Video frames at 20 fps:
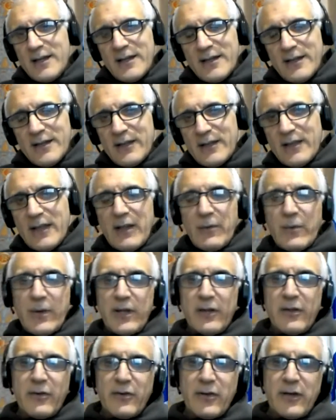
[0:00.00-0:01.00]
And that way
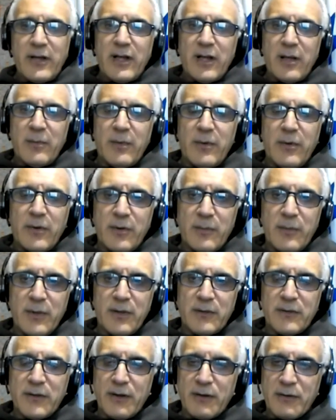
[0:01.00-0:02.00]
you can help Order
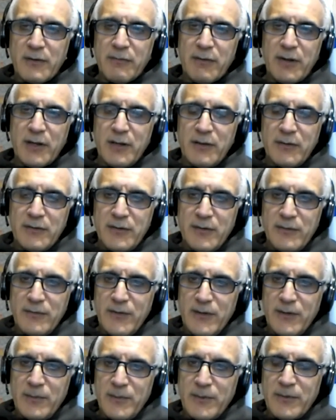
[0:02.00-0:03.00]
Militaris Radio
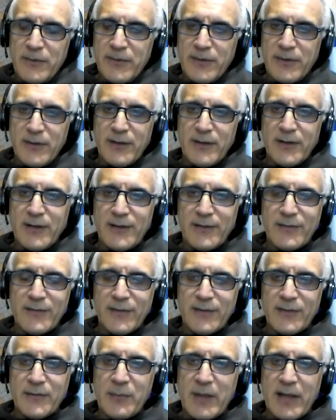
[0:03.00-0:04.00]
TV with its
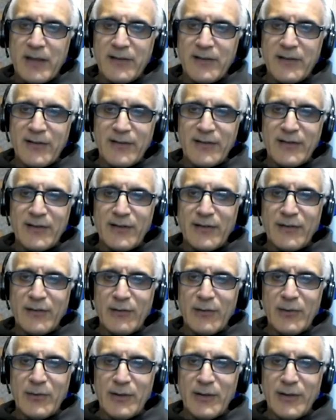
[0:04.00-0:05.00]
expenses. It
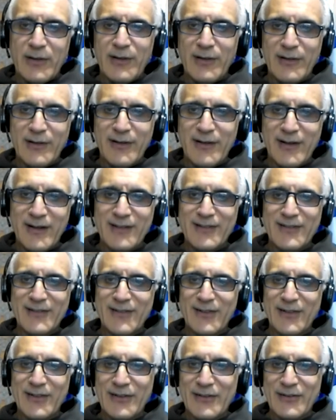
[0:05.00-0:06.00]

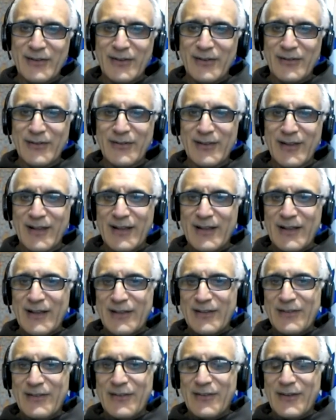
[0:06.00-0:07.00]
slowly grows.
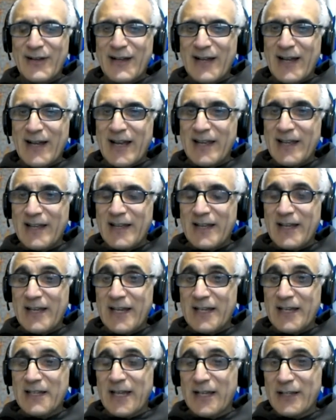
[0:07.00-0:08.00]
So
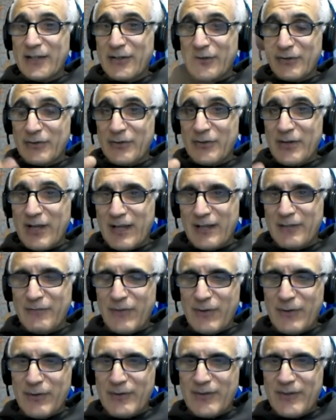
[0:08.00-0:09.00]
I like your new
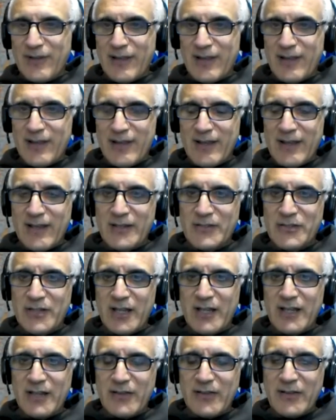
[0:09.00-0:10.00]
headphones,
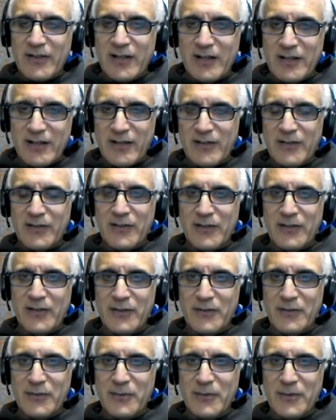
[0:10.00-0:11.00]
AJ. It's a lot easier to
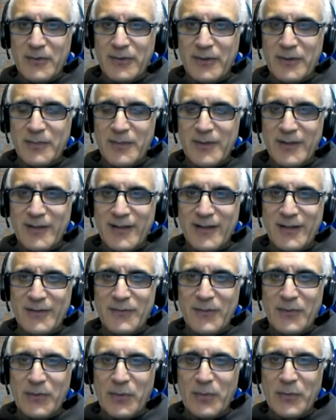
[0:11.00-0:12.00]
hear you with them
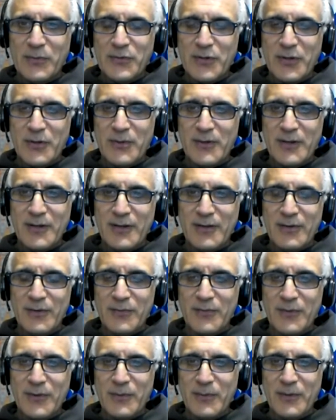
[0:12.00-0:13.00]
for the show, and
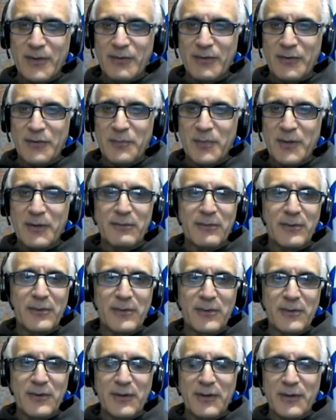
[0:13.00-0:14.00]
hopefully it will give us better
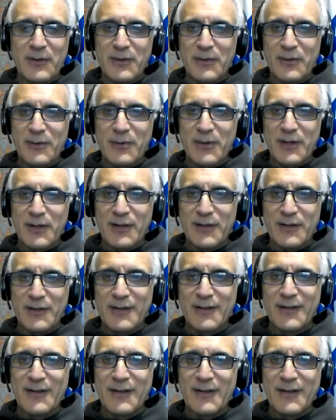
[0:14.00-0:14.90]
recording quality.